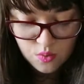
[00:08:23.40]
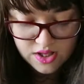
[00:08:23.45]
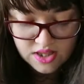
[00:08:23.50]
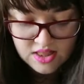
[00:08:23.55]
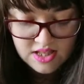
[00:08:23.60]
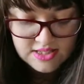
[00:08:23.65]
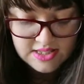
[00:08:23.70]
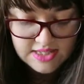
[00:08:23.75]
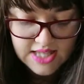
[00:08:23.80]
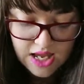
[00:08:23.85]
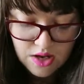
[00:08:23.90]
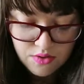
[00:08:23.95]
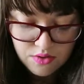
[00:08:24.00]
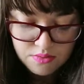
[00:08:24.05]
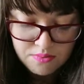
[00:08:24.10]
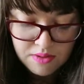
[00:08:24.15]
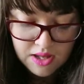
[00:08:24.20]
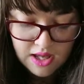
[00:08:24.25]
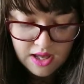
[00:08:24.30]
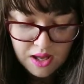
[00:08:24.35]
with Stay
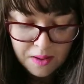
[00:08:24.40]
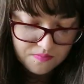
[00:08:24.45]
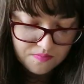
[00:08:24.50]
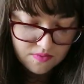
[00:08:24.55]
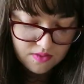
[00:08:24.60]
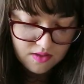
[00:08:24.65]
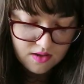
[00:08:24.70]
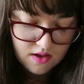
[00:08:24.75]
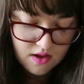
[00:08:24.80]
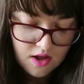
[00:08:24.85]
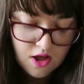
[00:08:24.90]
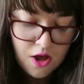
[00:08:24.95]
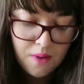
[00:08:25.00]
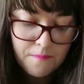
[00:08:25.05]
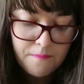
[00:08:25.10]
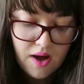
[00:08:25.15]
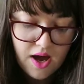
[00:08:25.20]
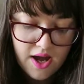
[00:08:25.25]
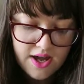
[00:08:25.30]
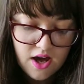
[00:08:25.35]
With Me
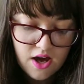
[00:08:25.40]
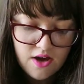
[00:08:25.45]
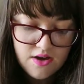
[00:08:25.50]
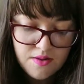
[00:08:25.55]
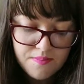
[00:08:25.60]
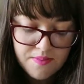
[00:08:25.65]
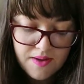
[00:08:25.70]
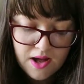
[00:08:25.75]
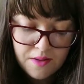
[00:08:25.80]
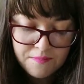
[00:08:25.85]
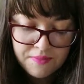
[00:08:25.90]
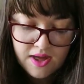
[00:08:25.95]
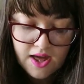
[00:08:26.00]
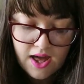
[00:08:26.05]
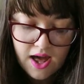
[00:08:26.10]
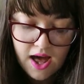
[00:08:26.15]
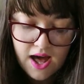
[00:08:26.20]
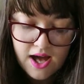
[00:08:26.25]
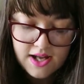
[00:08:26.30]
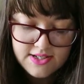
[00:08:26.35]
by
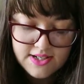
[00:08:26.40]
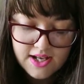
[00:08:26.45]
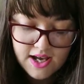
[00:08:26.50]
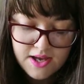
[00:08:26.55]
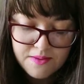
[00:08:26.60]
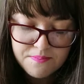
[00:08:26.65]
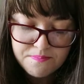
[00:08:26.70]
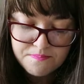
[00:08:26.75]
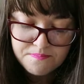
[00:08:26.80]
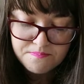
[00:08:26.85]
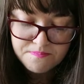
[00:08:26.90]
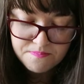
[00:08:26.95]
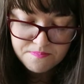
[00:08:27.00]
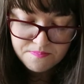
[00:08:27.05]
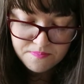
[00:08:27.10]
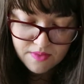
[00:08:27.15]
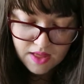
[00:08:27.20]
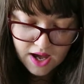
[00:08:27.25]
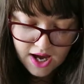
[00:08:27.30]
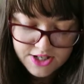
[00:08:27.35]
Ayobami
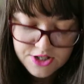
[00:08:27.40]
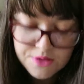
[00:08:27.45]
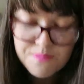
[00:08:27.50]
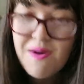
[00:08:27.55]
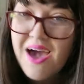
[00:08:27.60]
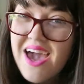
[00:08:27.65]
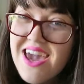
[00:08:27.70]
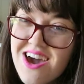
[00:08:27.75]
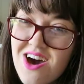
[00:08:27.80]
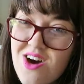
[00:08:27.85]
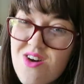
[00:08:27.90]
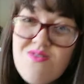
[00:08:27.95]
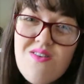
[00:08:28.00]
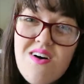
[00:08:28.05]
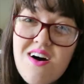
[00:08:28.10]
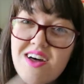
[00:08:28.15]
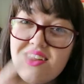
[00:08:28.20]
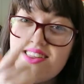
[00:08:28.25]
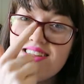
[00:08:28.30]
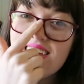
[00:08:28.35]
Adebayo,
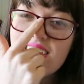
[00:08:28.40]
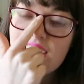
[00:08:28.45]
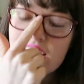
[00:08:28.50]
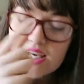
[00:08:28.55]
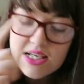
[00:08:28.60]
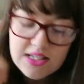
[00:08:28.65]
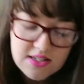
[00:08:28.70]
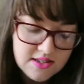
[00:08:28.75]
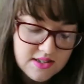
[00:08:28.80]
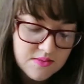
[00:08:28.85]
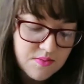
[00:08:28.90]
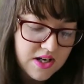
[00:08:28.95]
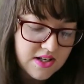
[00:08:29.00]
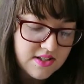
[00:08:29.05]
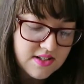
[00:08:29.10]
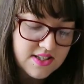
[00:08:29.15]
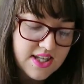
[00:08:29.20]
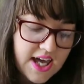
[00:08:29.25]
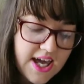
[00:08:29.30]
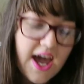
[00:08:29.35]
I think is the way
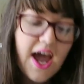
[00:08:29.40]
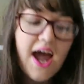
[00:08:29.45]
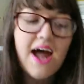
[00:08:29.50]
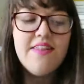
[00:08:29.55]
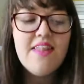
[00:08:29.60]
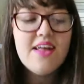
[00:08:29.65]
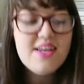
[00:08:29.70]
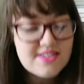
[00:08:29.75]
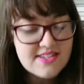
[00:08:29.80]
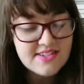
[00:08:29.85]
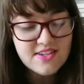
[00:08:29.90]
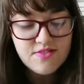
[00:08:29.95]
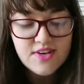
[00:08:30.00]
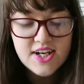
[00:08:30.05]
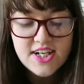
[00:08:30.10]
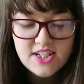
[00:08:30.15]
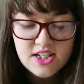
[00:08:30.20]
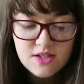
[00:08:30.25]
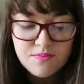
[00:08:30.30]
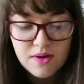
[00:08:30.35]
to say it, and this is
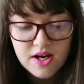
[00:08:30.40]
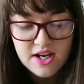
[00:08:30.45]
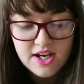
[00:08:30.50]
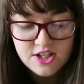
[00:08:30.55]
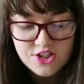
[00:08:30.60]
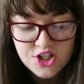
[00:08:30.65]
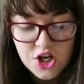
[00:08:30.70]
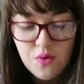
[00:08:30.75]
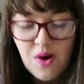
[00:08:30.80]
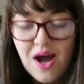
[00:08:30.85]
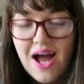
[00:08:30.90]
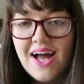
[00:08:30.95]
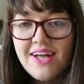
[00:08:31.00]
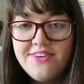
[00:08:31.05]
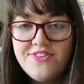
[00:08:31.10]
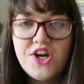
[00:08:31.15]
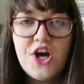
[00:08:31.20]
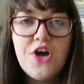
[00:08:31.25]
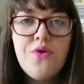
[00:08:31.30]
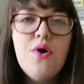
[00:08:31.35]
narrated by Adjoa
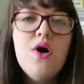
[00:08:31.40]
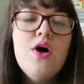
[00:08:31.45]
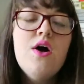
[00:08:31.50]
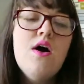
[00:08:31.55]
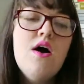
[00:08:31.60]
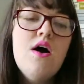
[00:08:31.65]
Andoh.